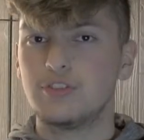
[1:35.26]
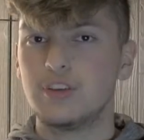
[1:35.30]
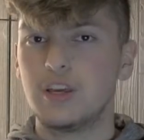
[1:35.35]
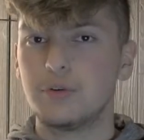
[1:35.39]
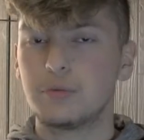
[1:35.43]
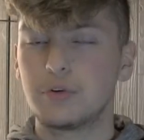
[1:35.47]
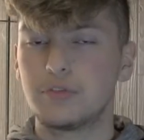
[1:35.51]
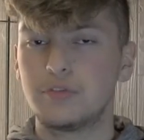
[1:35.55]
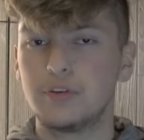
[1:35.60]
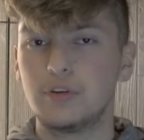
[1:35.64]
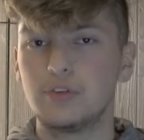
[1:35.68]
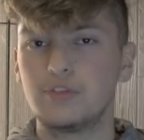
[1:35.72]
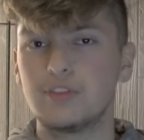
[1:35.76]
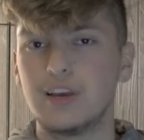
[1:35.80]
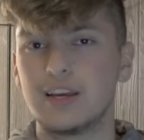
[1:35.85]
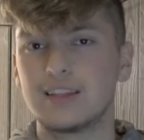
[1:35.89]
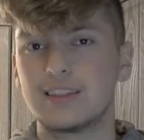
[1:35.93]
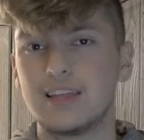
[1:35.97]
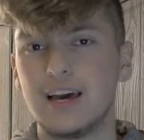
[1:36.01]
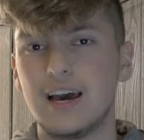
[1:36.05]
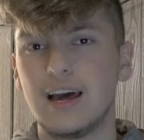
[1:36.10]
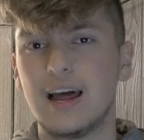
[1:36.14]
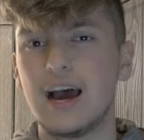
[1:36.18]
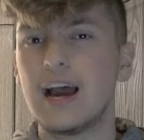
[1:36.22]
seeing reviews
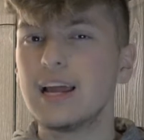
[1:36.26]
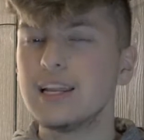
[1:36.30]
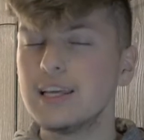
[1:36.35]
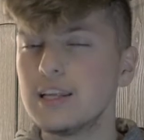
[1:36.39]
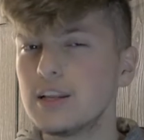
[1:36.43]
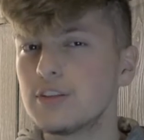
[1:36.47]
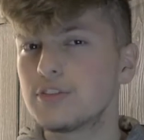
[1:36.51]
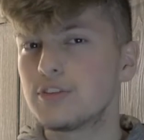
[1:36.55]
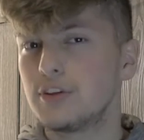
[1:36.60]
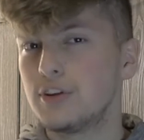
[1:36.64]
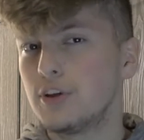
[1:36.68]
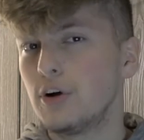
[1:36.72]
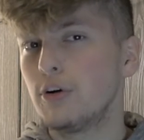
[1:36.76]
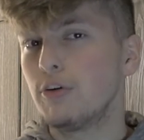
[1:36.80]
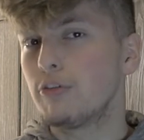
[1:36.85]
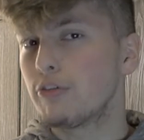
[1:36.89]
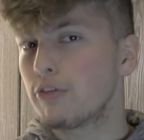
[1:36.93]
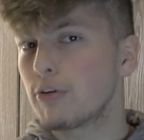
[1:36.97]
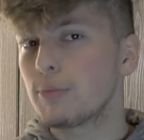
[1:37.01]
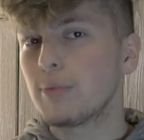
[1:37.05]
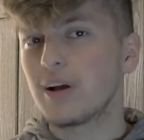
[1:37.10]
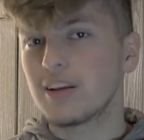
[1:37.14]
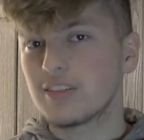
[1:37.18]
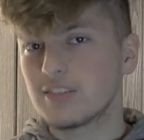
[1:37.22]
like that, I needed to know
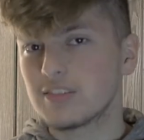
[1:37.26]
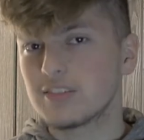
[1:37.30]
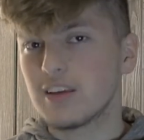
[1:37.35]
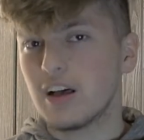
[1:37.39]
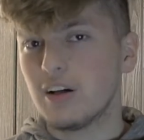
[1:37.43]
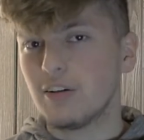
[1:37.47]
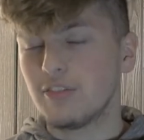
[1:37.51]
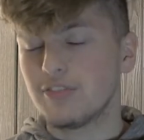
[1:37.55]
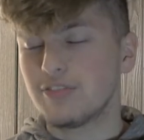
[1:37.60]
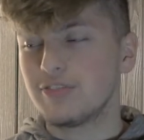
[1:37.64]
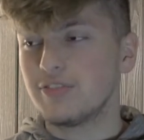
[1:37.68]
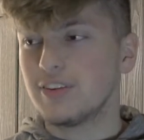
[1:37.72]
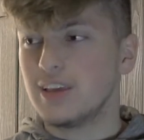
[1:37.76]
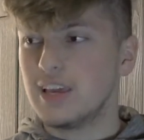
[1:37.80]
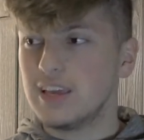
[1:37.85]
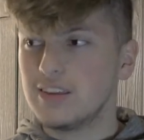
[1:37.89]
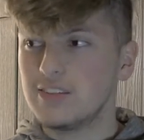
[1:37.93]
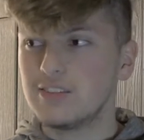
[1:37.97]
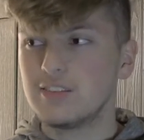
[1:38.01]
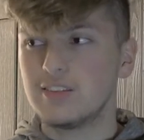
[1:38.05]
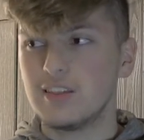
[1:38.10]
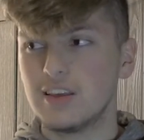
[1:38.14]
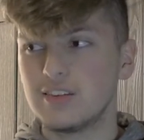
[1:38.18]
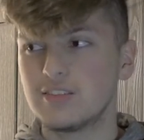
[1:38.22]
for myself,
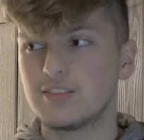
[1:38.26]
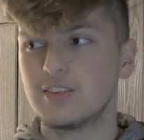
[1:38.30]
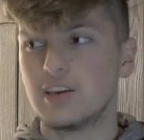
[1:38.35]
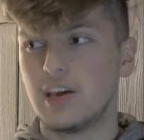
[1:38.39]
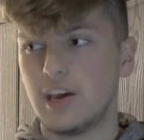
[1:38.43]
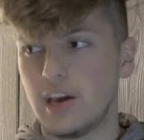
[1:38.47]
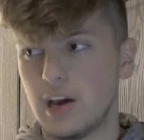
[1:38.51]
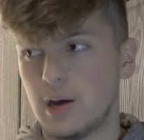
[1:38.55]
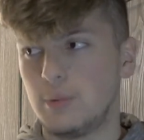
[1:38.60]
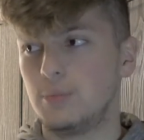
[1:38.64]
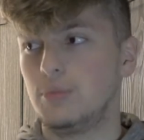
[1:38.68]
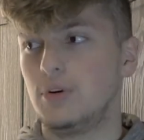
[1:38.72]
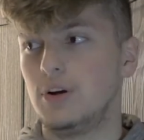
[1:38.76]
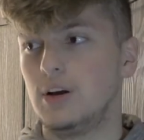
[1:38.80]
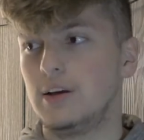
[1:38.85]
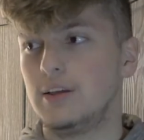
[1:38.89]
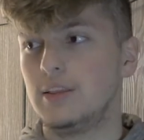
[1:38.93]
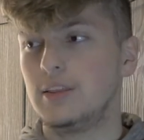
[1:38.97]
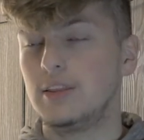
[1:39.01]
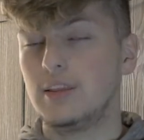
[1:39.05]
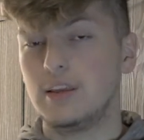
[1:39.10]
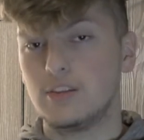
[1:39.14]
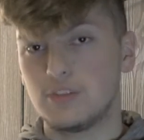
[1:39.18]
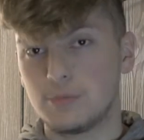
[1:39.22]
is this
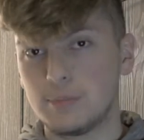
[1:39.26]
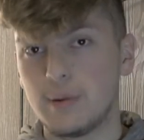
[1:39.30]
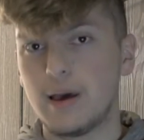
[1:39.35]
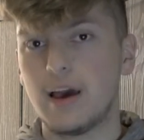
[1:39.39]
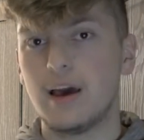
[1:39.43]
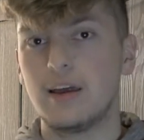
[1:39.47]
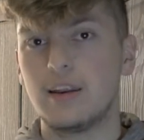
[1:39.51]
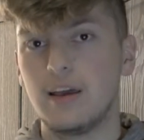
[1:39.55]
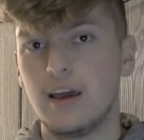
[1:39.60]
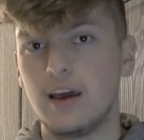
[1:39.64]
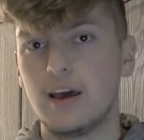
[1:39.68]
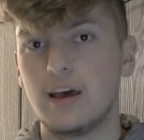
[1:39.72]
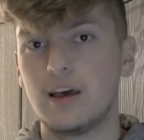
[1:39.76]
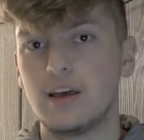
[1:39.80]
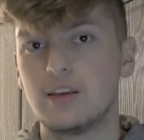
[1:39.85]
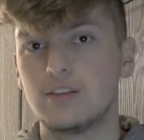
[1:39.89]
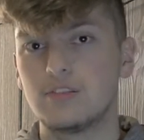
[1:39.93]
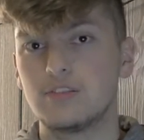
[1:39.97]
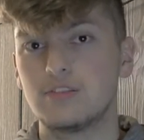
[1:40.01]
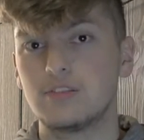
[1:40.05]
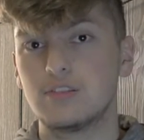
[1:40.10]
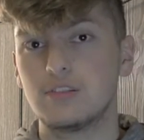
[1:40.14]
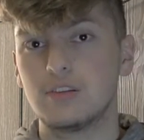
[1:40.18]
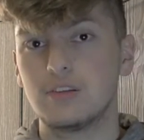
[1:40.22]
camera as bad
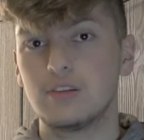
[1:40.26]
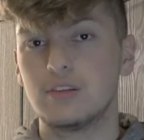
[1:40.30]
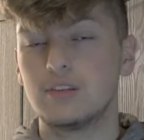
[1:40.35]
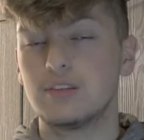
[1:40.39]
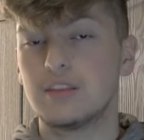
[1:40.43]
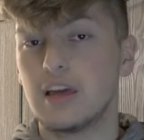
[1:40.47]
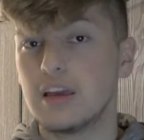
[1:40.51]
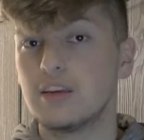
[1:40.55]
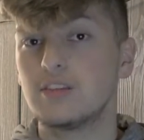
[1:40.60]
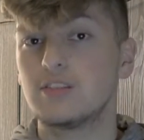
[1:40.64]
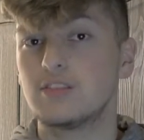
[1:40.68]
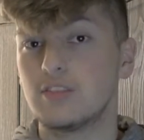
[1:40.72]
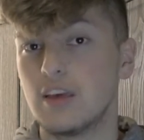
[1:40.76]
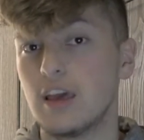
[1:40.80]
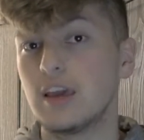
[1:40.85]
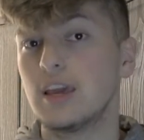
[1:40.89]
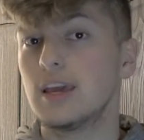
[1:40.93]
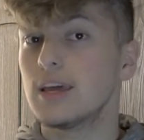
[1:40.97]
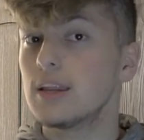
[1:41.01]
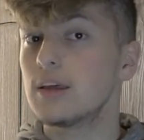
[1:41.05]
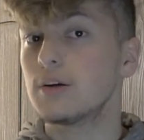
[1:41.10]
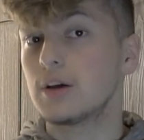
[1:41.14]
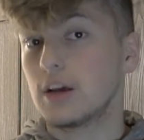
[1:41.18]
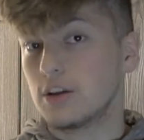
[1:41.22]
as they say
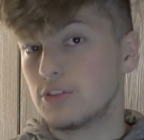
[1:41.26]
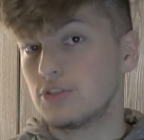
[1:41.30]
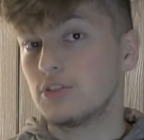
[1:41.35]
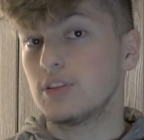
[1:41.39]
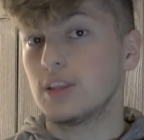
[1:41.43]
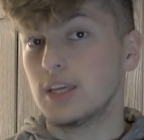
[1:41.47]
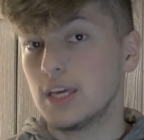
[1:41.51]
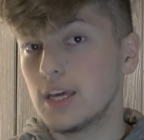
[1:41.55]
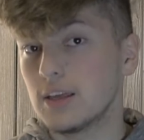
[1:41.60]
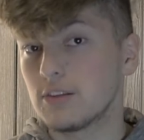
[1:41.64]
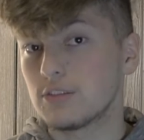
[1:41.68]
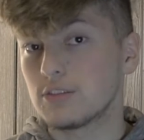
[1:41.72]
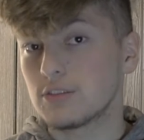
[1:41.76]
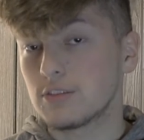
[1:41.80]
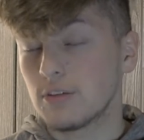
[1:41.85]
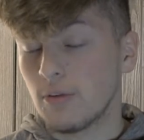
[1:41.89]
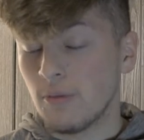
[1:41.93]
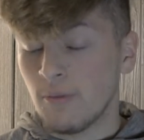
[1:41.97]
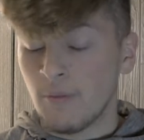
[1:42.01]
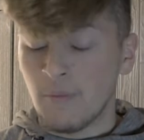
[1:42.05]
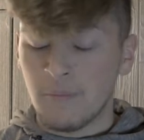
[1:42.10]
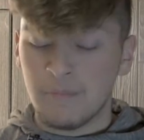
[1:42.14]
it actually is?